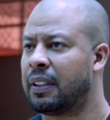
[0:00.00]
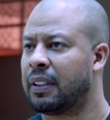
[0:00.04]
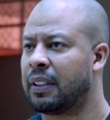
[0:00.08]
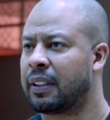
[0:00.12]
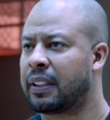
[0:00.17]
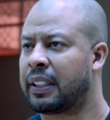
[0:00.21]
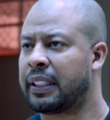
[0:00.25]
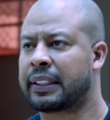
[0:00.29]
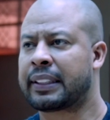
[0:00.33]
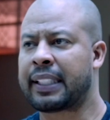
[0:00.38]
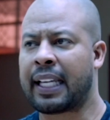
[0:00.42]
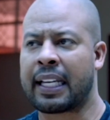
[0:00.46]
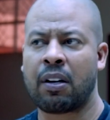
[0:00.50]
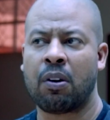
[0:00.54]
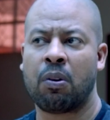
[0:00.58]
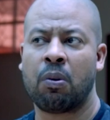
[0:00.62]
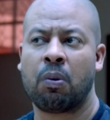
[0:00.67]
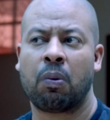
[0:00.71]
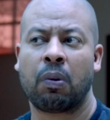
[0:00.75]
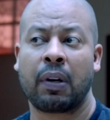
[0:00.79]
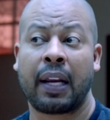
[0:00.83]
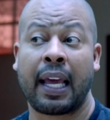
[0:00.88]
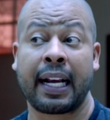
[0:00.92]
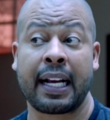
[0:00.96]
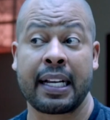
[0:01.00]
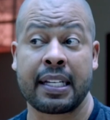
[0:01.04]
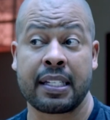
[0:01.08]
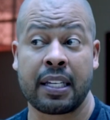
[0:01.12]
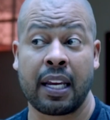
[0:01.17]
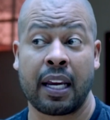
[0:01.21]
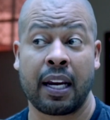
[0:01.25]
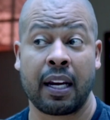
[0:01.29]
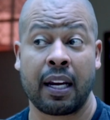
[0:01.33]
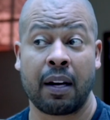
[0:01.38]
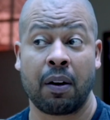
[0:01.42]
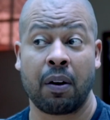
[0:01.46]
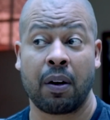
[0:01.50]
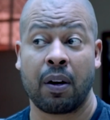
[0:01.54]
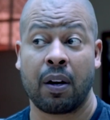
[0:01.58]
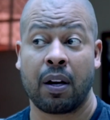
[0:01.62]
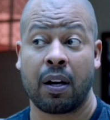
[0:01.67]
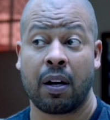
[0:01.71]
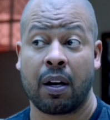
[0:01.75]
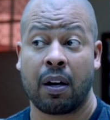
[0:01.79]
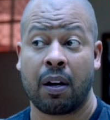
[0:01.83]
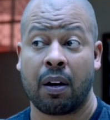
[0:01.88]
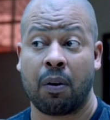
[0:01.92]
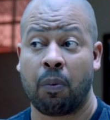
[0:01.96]
Because they don't, like I say,
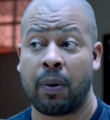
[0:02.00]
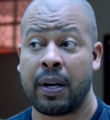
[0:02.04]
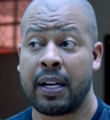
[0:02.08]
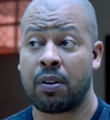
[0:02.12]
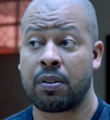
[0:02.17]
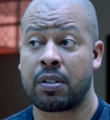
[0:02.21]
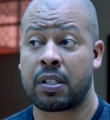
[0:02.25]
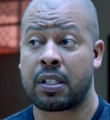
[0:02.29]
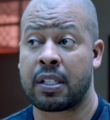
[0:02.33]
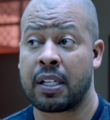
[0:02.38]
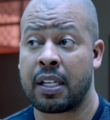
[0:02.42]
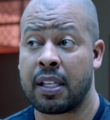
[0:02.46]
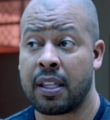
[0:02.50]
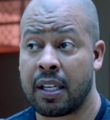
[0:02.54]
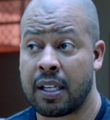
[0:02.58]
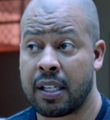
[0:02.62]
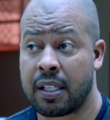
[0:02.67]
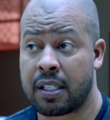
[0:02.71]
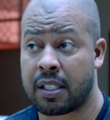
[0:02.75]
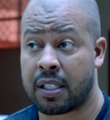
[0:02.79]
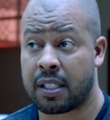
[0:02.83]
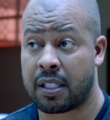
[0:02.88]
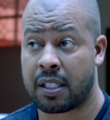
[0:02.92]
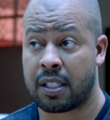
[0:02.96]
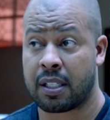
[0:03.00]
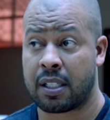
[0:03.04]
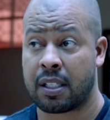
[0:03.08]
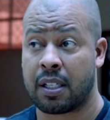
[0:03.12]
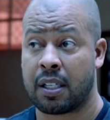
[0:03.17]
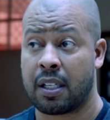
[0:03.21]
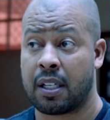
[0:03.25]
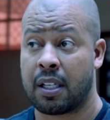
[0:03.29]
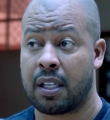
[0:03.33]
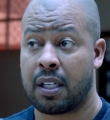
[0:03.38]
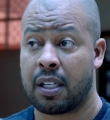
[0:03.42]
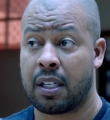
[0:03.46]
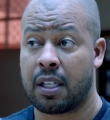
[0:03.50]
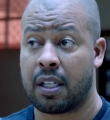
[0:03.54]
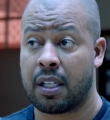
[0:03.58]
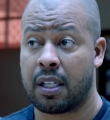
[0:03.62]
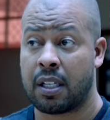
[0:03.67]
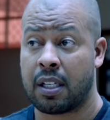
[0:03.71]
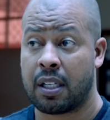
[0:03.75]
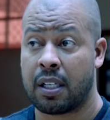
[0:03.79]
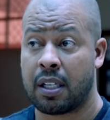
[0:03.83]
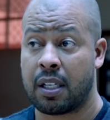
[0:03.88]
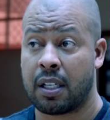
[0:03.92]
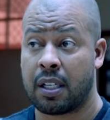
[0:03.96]
we don't see this.
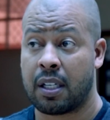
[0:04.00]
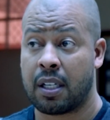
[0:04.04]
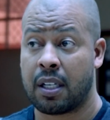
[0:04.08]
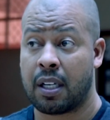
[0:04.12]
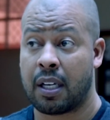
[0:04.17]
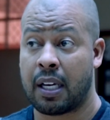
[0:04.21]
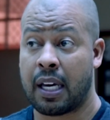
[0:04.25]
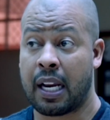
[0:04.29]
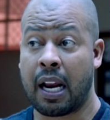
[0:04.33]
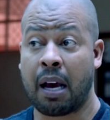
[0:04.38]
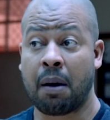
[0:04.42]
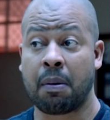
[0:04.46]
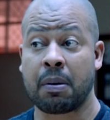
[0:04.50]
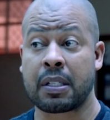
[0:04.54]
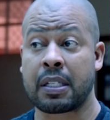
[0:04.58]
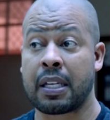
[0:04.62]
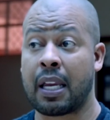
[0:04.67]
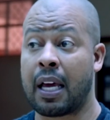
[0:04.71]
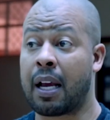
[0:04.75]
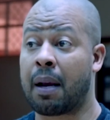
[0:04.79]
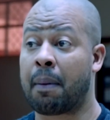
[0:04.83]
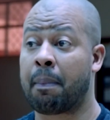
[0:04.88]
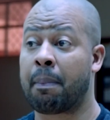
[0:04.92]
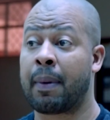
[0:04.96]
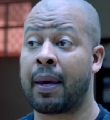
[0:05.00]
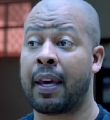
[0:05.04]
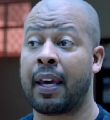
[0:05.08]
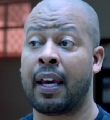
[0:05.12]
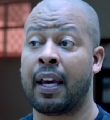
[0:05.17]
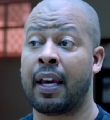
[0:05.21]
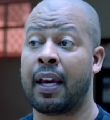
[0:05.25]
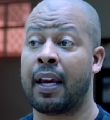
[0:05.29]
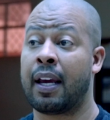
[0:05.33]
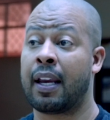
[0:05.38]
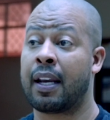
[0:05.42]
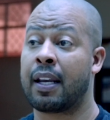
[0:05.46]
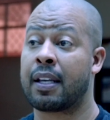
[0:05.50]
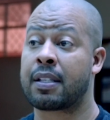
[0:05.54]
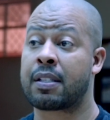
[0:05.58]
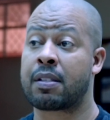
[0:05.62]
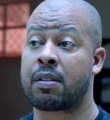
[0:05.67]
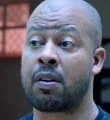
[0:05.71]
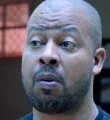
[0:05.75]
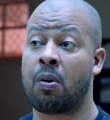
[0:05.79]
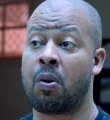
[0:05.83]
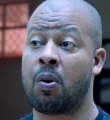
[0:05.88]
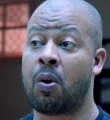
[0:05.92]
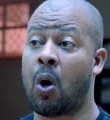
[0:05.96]
And I was like, man,
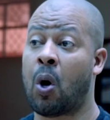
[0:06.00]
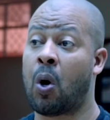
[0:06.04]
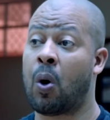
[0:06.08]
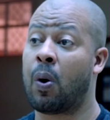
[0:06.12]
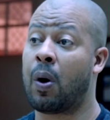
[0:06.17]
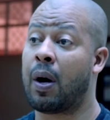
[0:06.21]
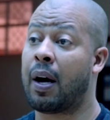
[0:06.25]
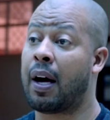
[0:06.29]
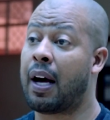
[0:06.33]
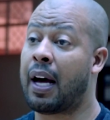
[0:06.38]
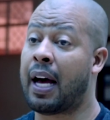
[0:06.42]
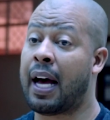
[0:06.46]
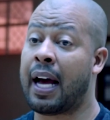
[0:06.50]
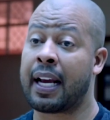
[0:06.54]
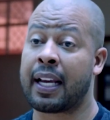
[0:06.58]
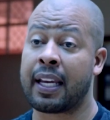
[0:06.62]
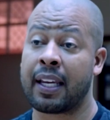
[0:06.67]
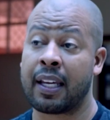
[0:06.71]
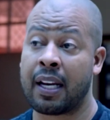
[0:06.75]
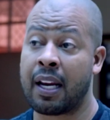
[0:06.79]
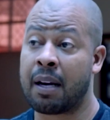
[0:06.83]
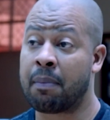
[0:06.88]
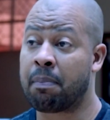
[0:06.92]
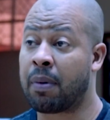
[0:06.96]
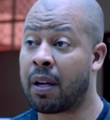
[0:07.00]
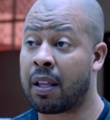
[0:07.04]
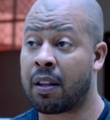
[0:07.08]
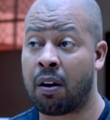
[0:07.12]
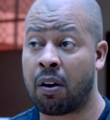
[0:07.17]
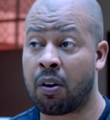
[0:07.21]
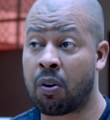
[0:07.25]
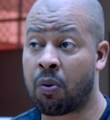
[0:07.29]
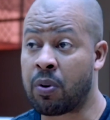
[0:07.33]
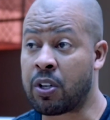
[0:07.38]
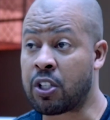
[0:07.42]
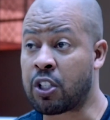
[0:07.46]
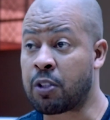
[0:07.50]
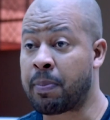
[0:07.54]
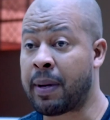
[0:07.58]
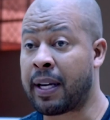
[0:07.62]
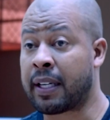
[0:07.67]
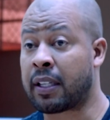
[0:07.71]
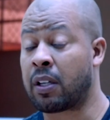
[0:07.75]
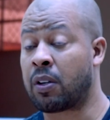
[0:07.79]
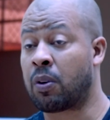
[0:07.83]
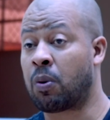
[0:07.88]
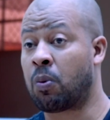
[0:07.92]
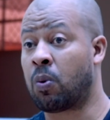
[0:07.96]
so I give that brother all the
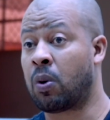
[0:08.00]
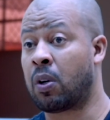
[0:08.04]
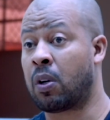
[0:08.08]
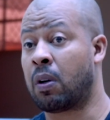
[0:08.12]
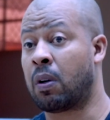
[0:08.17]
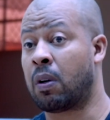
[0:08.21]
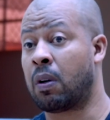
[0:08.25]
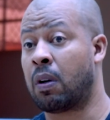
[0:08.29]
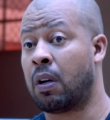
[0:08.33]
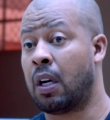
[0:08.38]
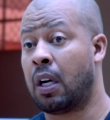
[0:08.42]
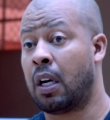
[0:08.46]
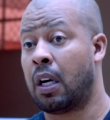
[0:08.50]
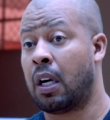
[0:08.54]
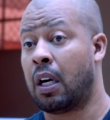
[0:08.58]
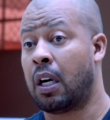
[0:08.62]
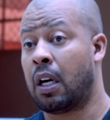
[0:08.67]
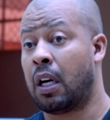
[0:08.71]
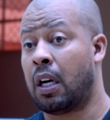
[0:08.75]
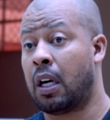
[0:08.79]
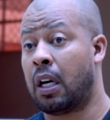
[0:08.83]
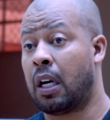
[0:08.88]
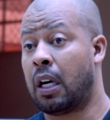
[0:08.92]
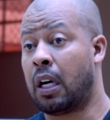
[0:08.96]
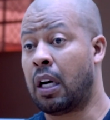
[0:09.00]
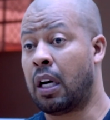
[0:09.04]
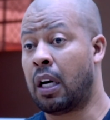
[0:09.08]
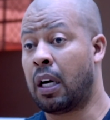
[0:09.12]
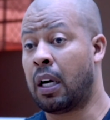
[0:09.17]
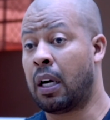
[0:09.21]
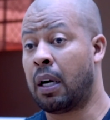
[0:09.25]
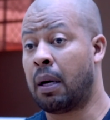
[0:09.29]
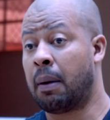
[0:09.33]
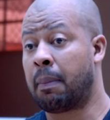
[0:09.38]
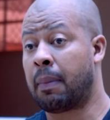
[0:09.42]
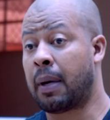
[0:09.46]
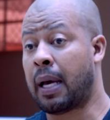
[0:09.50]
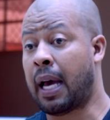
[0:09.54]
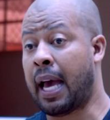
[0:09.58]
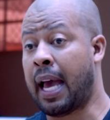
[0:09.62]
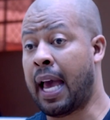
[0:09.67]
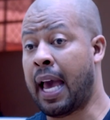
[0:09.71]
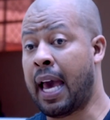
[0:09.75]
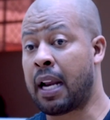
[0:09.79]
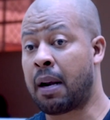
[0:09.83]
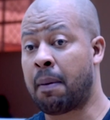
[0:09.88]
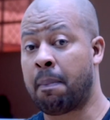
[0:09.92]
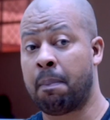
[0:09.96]
respect in the world. I
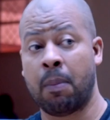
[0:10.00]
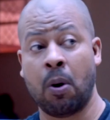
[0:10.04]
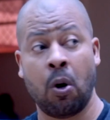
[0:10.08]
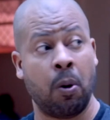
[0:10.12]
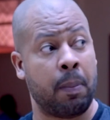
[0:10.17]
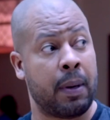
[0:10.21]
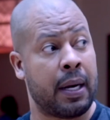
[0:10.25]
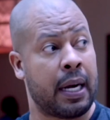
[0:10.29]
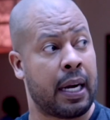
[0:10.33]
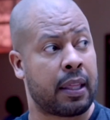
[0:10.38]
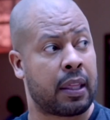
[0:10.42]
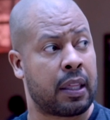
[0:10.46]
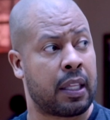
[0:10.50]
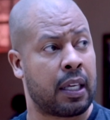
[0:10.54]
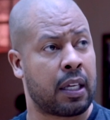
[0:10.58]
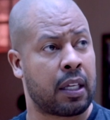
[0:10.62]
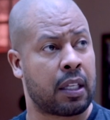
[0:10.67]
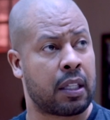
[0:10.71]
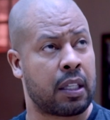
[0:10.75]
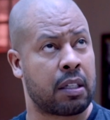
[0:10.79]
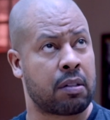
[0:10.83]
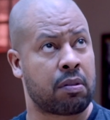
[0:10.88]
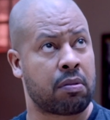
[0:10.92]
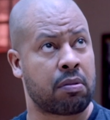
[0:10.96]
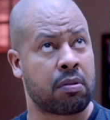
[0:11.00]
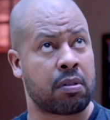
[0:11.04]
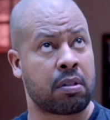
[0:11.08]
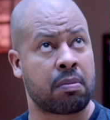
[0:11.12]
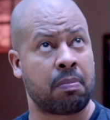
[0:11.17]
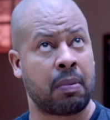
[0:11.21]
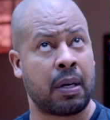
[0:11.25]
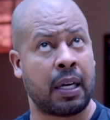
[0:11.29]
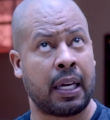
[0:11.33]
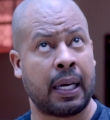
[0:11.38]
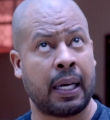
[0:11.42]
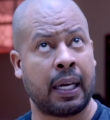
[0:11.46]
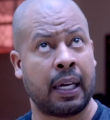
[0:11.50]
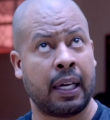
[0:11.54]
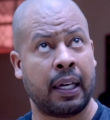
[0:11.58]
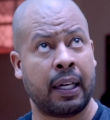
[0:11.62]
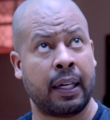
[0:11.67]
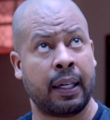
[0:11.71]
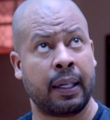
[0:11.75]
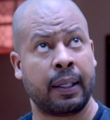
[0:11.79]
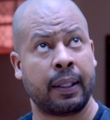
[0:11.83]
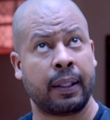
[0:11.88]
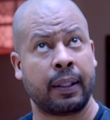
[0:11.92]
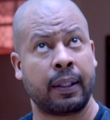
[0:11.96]
had a moment, I think this was
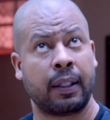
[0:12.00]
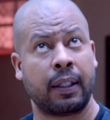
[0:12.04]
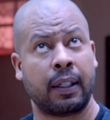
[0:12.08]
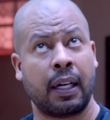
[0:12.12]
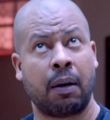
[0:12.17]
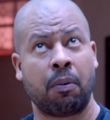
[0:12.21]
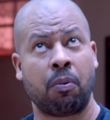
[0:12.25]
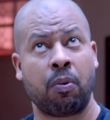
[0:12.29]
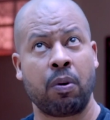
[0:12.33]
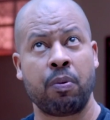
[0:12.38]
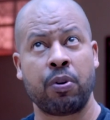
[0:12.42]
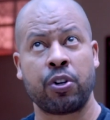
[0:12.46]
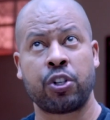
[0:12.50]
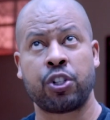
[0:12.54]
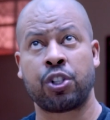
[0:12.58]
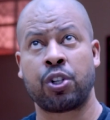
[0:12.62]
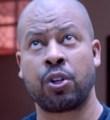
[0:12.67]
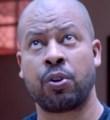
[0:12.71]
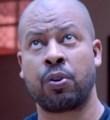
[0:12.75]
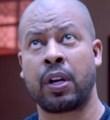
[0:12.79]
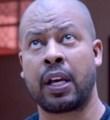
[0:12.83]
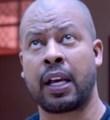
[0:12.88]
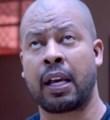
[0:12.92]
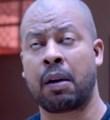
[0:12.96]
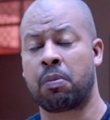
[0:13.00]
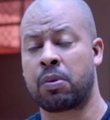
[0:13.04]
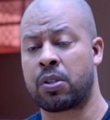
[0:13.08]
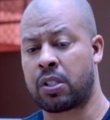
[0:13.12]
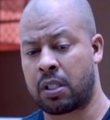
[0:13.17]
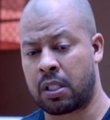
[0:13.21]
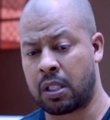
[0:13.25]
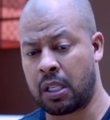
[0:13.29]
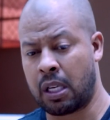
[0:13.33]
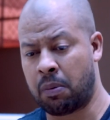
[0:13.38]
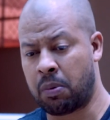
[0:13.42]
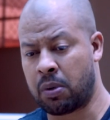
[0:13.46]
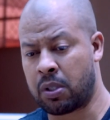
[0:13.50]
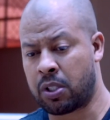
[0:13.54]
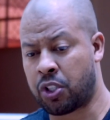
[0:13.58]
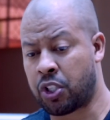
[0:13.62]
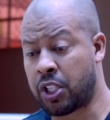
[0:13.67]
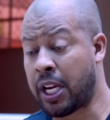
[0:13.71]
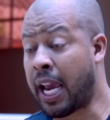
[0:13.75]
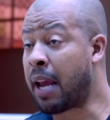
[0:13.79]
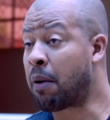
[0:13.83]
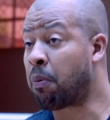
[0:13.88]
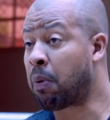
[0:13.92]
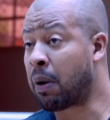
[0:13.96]
we were shooting, it was
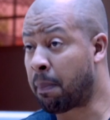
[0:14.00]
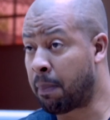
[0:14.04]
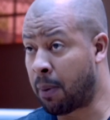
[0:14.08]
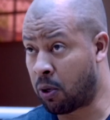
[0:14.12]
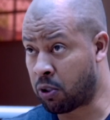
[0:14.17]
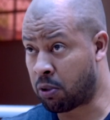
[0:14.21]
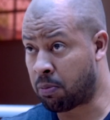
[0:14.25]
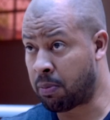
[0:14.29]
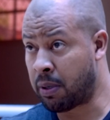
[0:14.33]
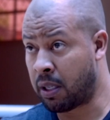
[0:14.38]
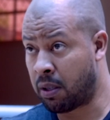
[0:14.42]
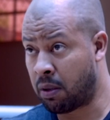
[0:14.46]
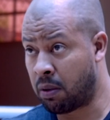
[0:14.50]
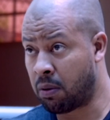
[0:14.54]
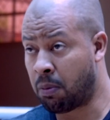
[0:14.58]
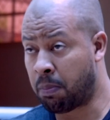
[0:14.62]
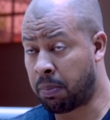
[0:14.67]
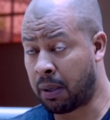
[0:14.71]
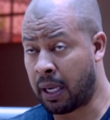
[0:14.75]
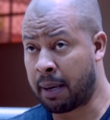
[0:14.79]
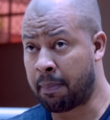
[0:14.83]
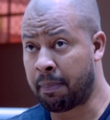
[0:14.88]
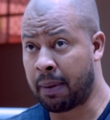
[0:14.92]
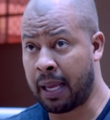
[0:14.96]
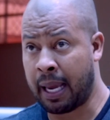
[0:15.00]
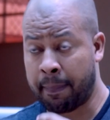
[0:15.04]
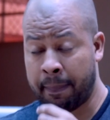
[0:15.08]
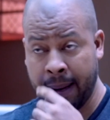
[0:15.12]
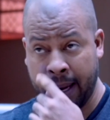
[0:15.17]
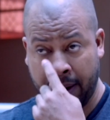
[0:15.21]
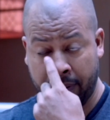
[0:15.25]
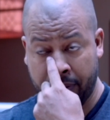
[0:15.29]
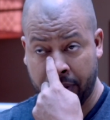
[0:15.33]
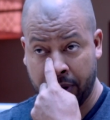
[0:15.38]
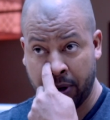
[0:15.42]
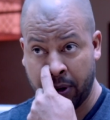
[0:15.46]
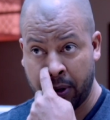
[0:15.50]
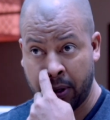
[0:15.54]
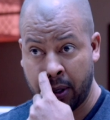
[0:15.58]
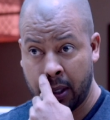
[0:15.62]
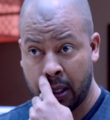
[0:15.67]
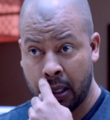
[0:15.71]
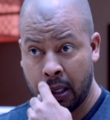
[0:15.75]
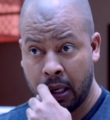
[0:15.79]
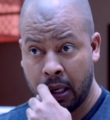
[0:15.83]
Chadwick Boseman, who played Black Panther,